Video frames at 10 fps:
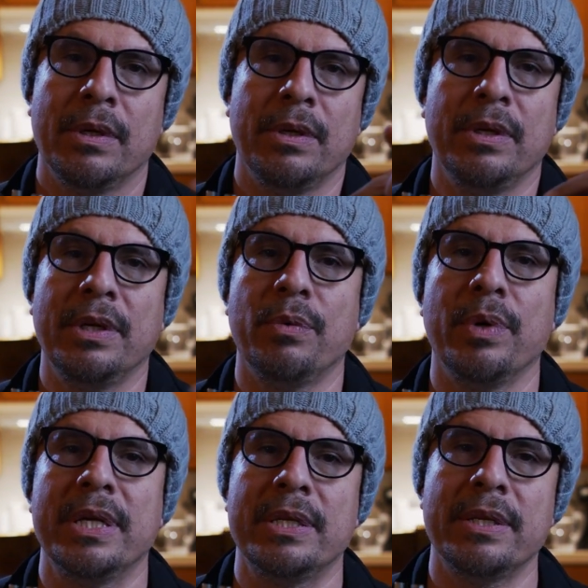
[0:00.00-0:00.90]
you're going to
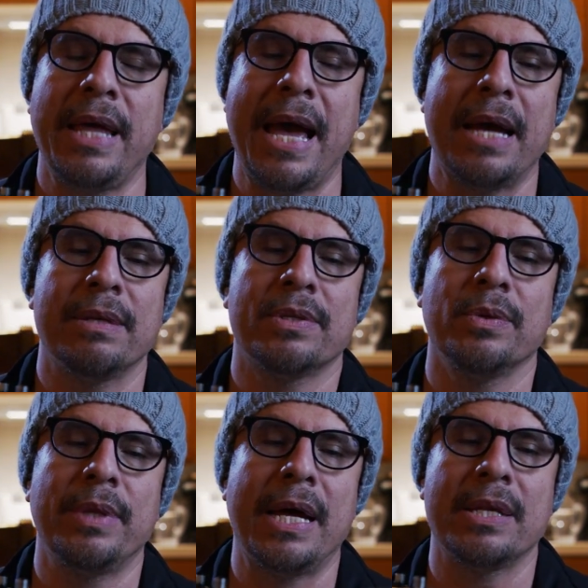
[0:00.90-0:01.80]
run into that.
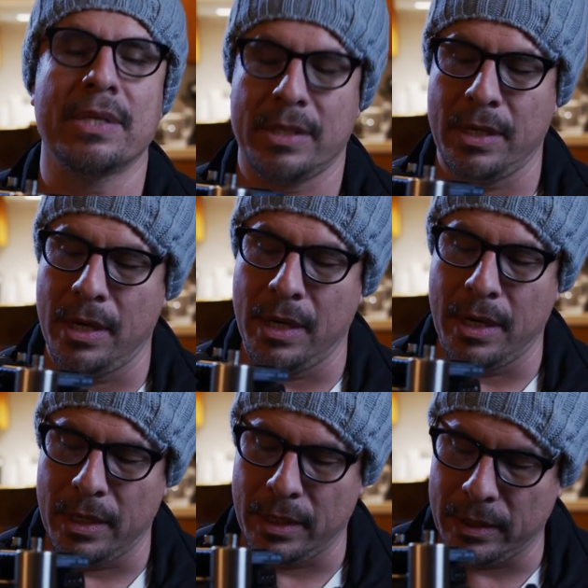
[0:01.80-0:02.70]
So that's
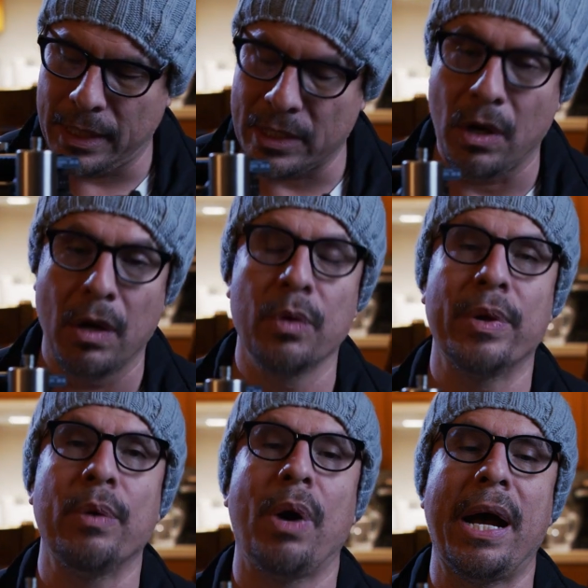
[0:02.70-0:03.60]
all the
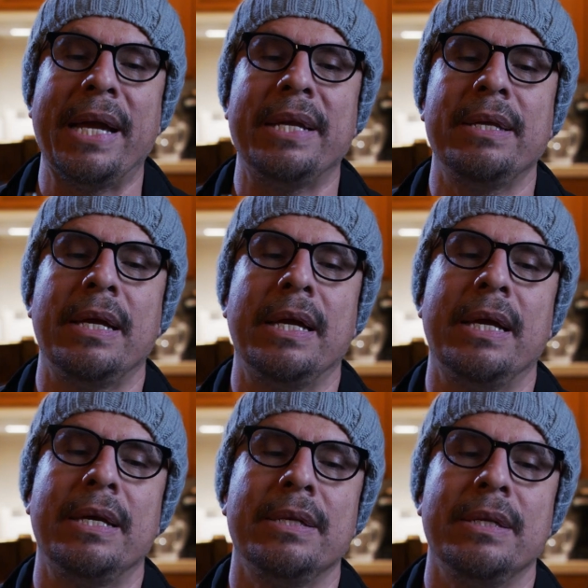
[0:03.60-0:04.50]
way wide,
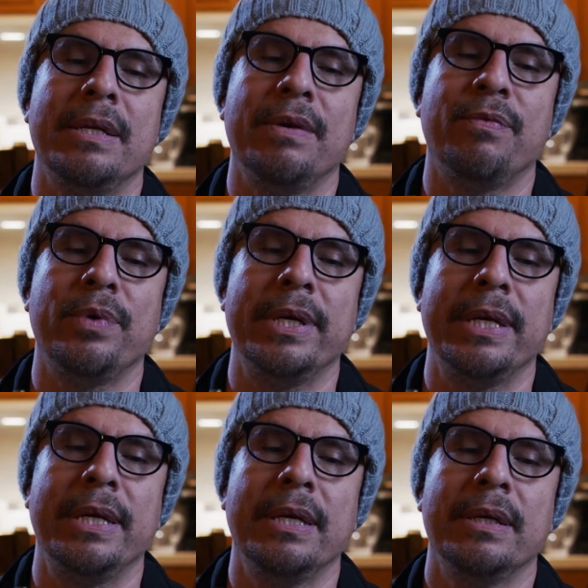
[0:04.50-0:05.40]
and if
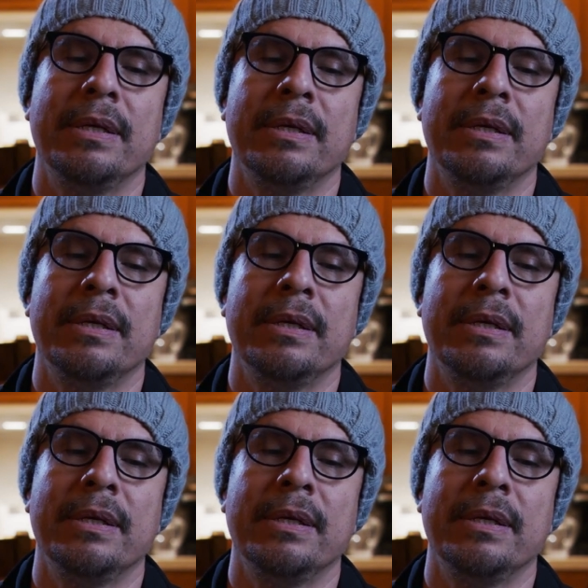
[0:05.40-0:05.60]
we